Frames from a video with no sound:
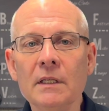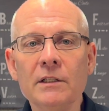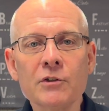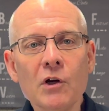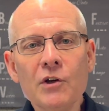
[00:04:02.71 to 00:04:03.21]

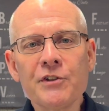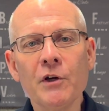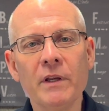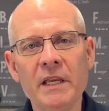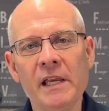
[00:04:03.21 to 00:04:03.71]
There's
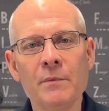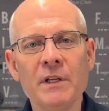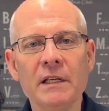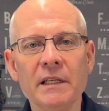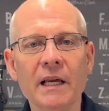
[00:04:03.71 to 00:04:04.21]
also
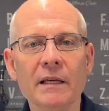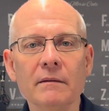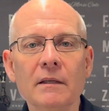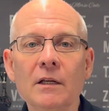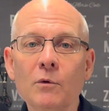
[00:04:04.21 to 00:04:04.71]
eham.net,
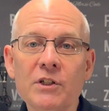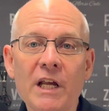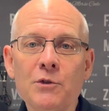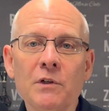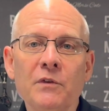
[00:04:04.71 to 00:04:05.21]
which
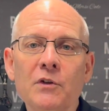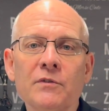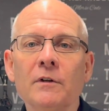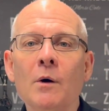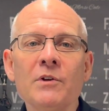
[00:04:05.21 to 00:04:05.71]
has reviews
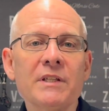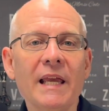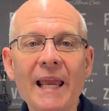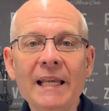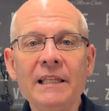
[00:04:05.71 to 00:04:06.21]
for almost
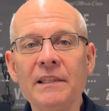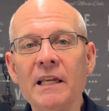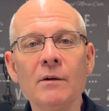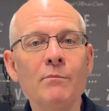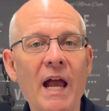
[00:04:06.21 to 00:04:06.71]
anything
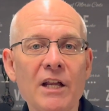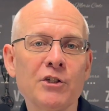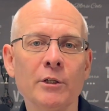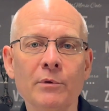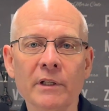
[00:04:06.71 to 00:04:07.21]

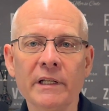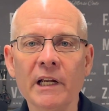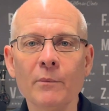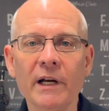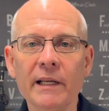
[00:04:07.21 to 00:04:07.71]
imaginable in
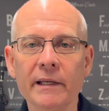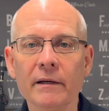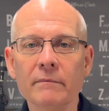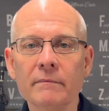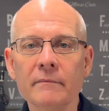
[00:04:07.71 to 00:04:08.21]
ham radio.
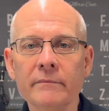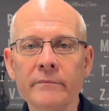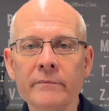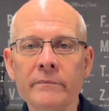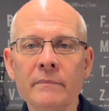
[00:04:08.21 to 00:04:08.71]

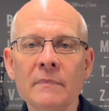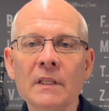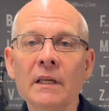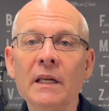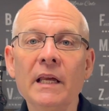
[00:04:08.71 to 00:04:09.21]

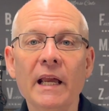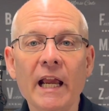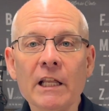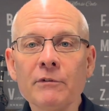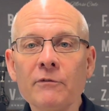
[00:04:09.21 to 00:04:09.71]

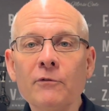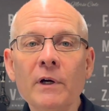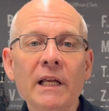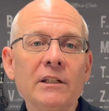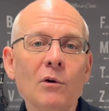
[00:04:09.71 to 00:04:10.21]
And if a
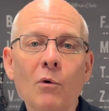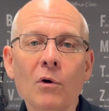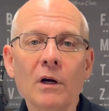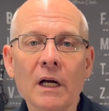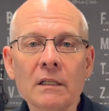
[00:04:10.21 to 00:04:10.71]
friend
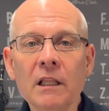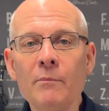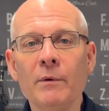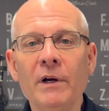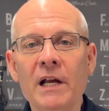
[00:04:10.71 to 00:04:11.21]
or a club
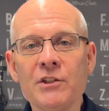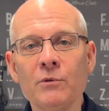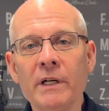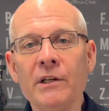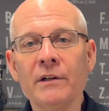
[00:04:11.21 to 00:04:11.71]
member has a
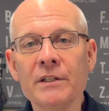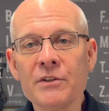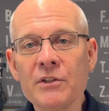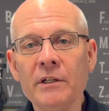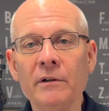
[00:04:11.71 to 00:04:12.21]
rig you're
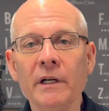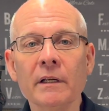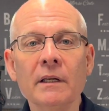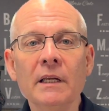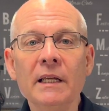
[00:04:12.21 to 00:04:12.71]
considering,
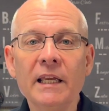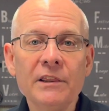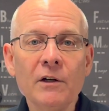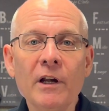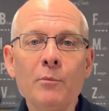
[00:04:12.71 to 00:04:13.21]
get
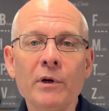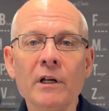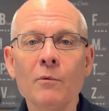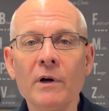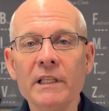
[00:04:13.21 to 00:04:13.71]
their input
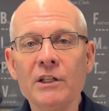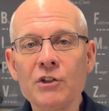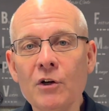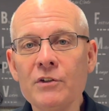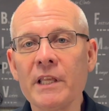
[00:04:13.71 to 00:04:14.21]
on why they
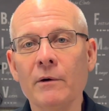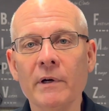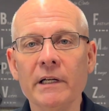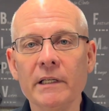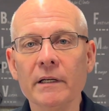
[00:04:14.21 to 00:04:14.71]
chose that
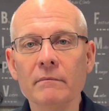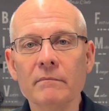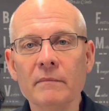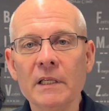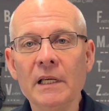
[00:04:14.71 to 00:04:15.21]
radio.
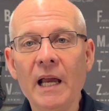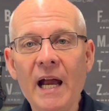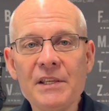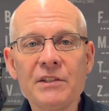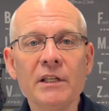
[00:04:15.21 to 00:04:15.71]

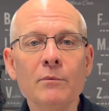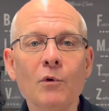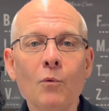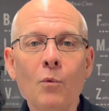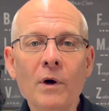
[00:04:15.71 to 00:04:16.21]
Ask them
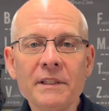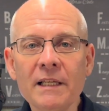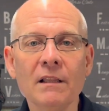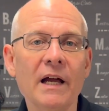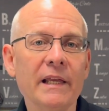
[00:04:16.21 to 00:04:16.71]
what they
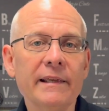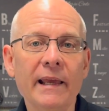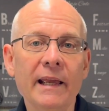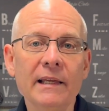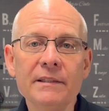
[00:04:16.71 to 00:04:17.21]
like
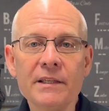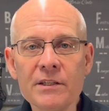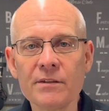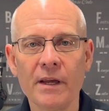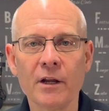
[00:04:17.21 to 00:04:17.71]
and
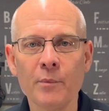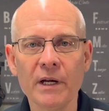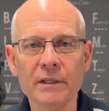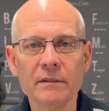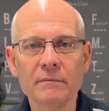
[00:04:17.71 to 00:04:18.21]
dislike
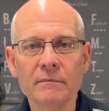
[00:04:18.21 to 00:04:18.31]
about it.